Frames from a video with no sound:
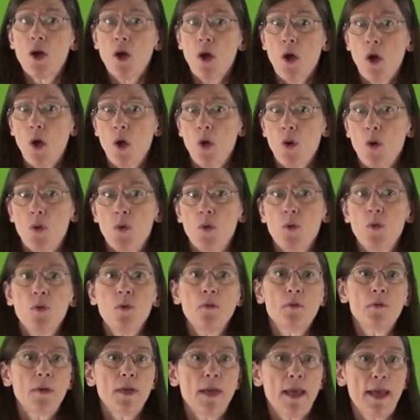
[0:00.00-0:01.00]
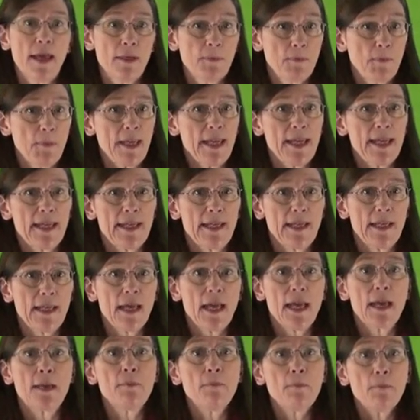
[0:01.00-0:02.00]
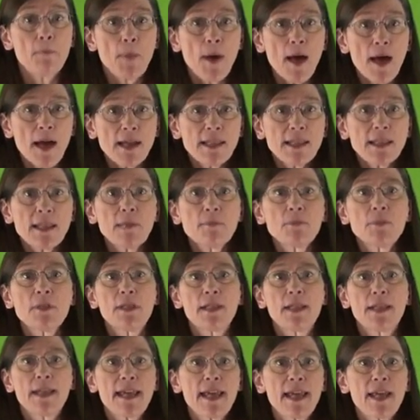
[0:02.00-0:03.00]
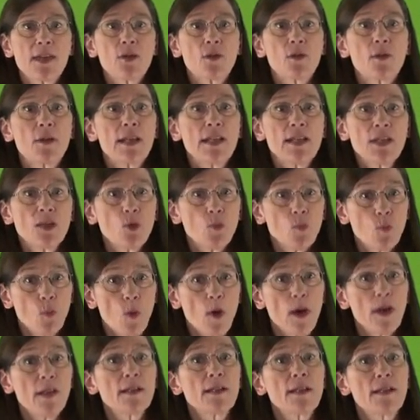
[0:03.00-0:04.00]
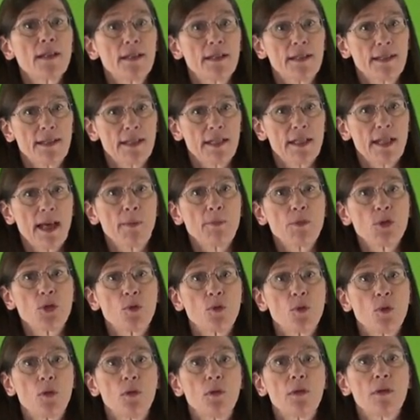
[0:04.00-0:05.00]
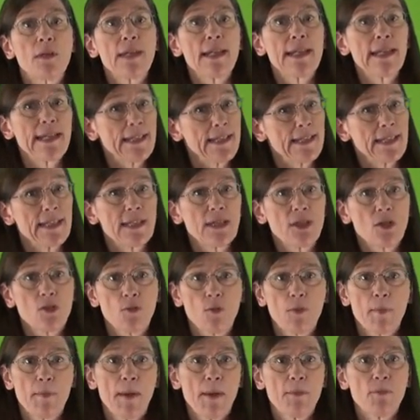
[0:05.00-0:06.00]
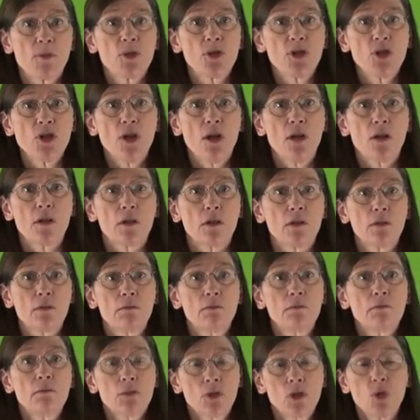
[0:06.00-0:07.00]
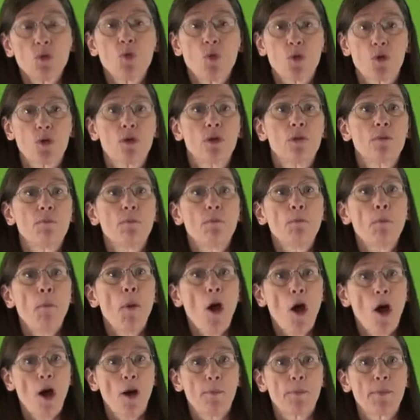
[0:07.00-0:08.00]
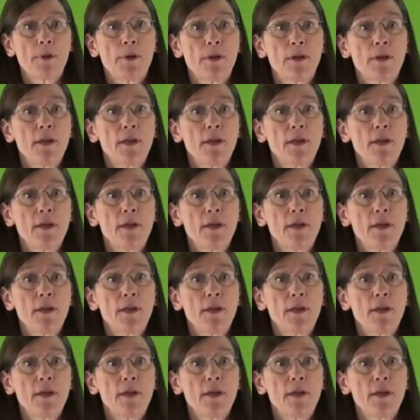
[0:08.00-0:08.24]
O, and P and bind them together into one conceptual, easy-to-remember chunk, the word pop.